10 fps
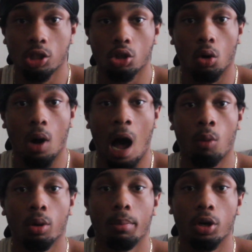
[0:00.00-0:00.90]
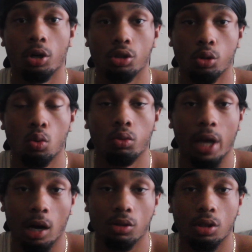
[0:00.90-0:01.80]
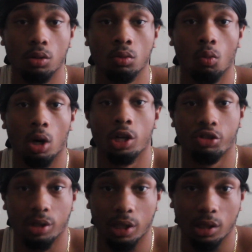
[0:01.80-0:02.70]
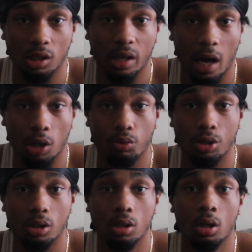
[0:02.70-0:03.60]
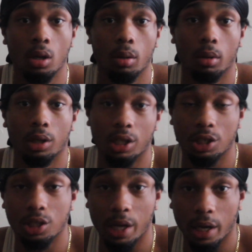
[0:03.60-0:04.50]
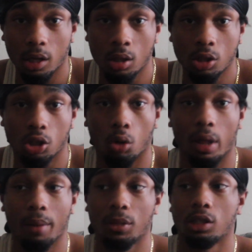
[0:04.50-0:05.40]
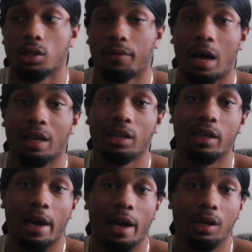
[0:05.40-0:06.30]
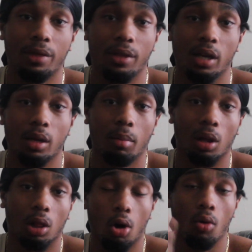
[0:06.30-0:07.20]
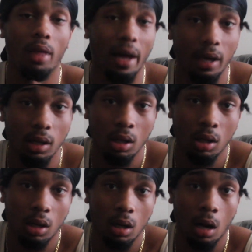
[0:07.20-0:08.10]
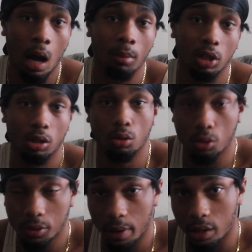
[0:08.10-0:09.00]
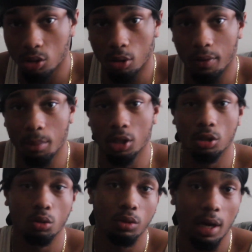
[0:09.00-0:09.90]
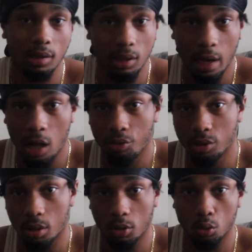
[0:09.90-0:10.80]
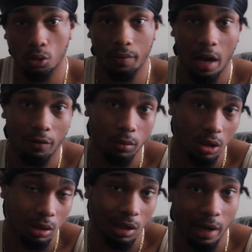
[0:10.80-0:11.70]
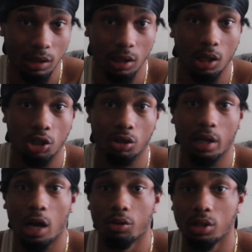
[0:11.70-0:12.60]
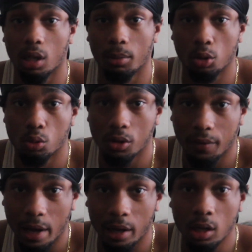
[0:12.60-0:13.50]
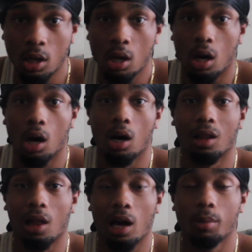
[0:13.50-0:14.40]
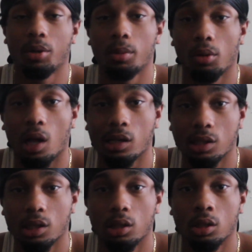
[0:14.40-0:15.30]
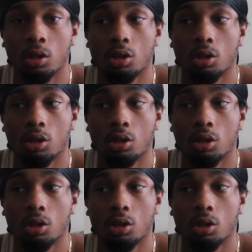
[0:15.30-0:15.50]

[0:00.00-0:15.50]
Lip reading: So I would burn 2,160 calories each day. So that means if I eat anything below that, I'm gonna lose fat. So if I'm eating 2,000 calories, I'm gonna lose fat. If I'm eating 1,900 calories, I'm gonna lose fat. A lot of people I see